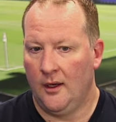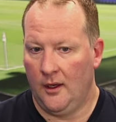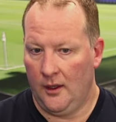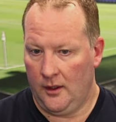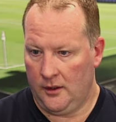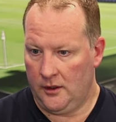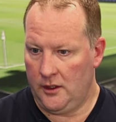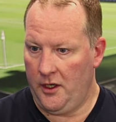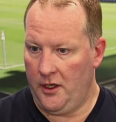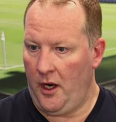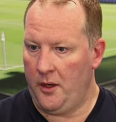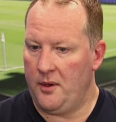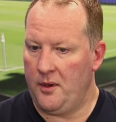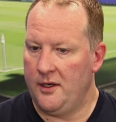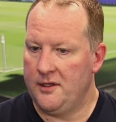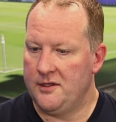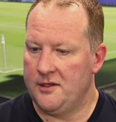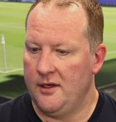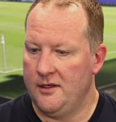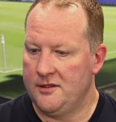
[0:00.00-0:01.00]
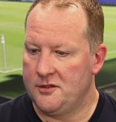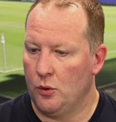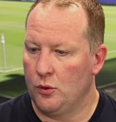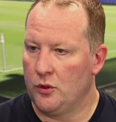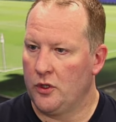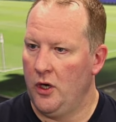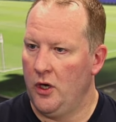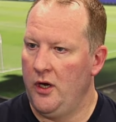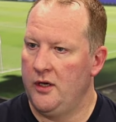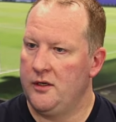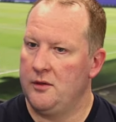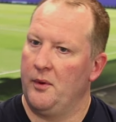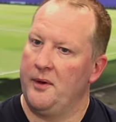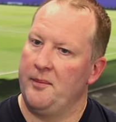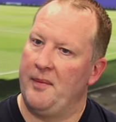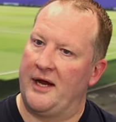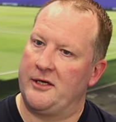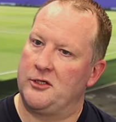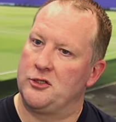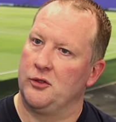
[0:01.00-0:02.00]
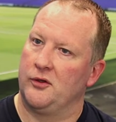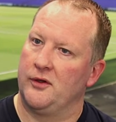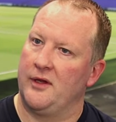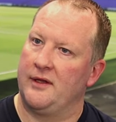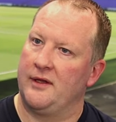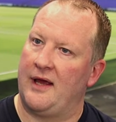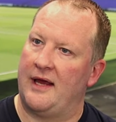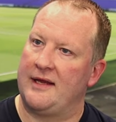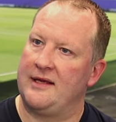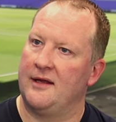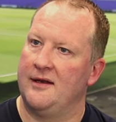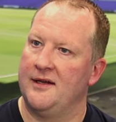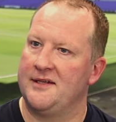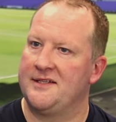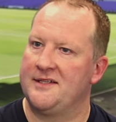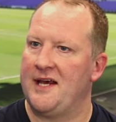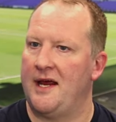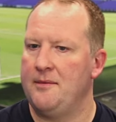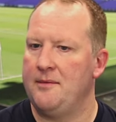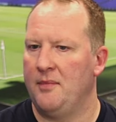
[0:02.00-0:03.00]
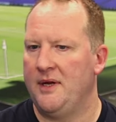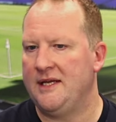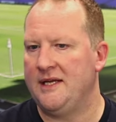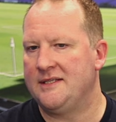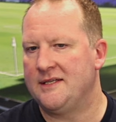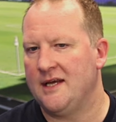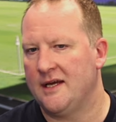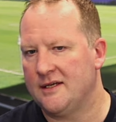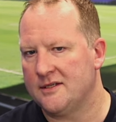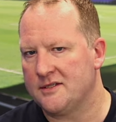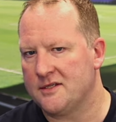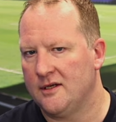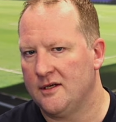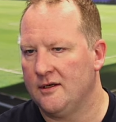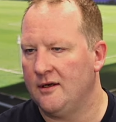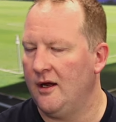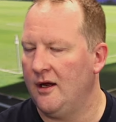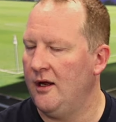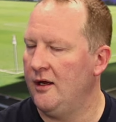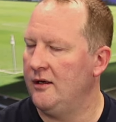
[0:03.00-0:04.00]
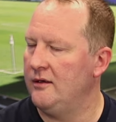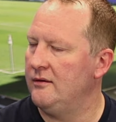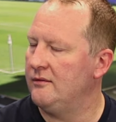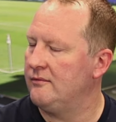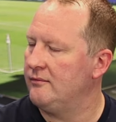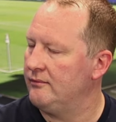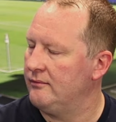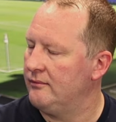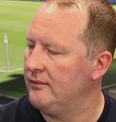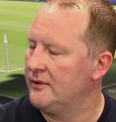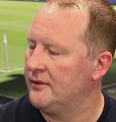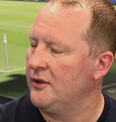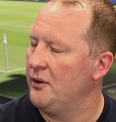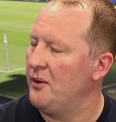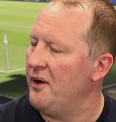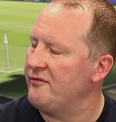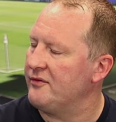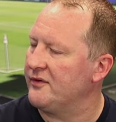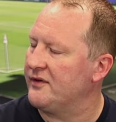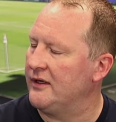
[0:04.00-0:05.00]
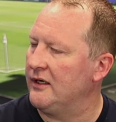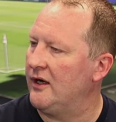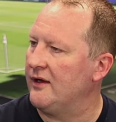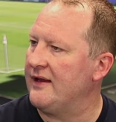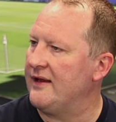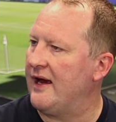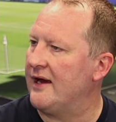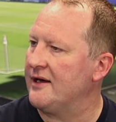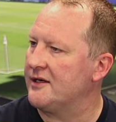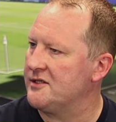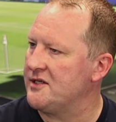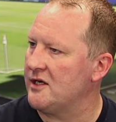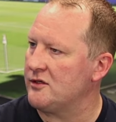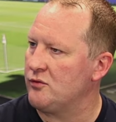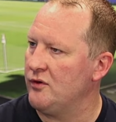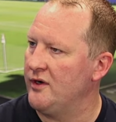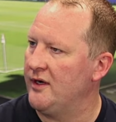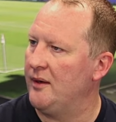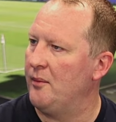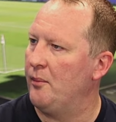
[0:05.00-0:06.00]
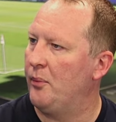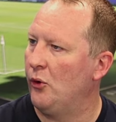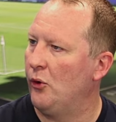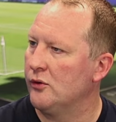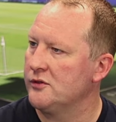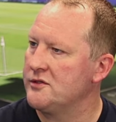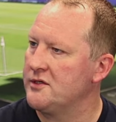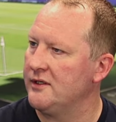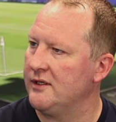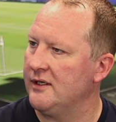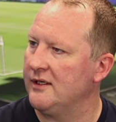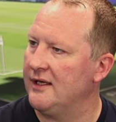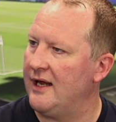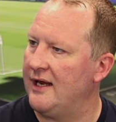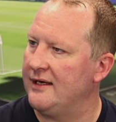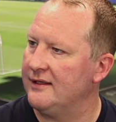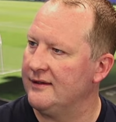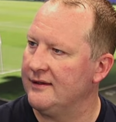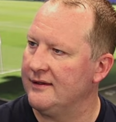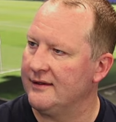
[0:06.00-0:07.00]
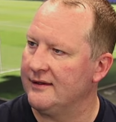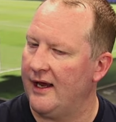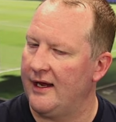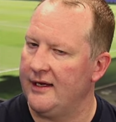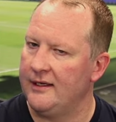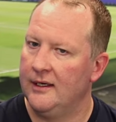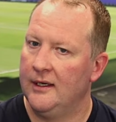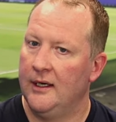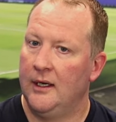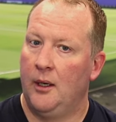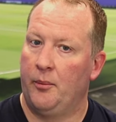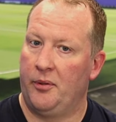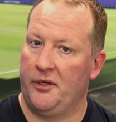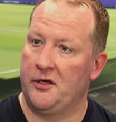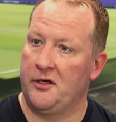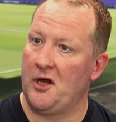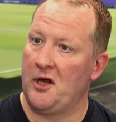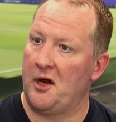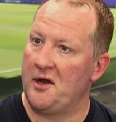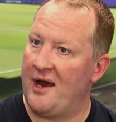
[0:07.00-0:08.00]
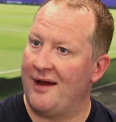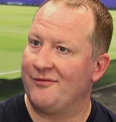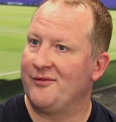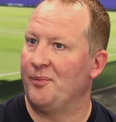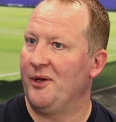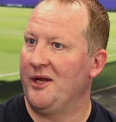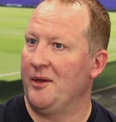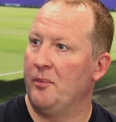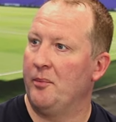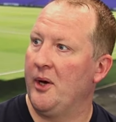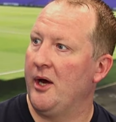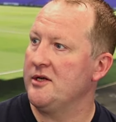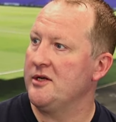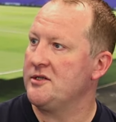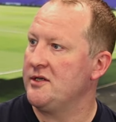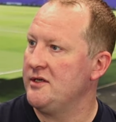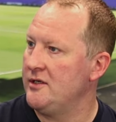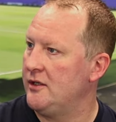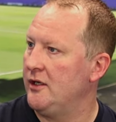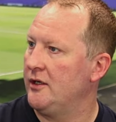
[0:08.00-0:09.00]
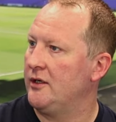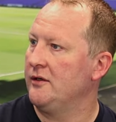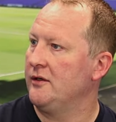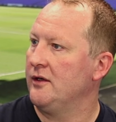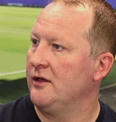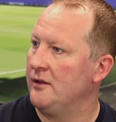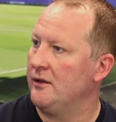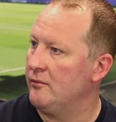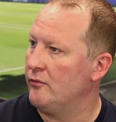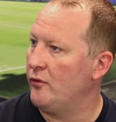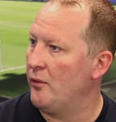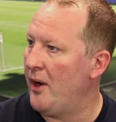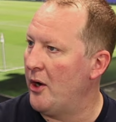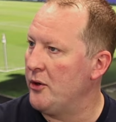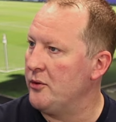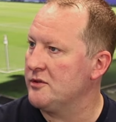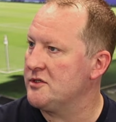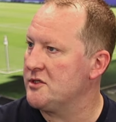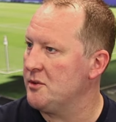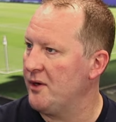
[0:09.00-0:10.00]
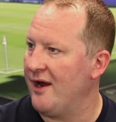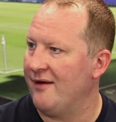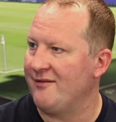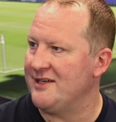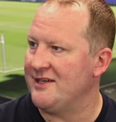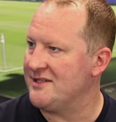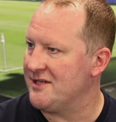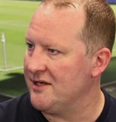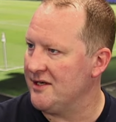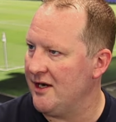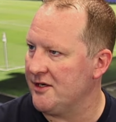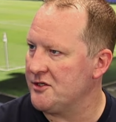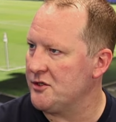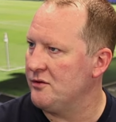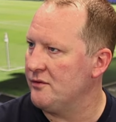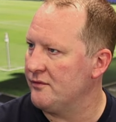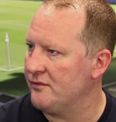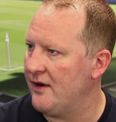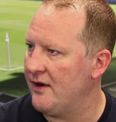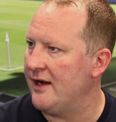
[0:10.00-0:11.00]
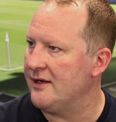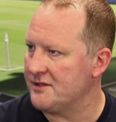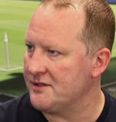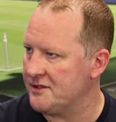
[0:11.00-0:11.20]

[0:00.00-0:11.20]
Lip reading: you know, is all good, and we make sure that they can attend meetings and do everything like that, because that's really important at the end of the day. But they don't have to be in person, you can do them remote. So we have international fans.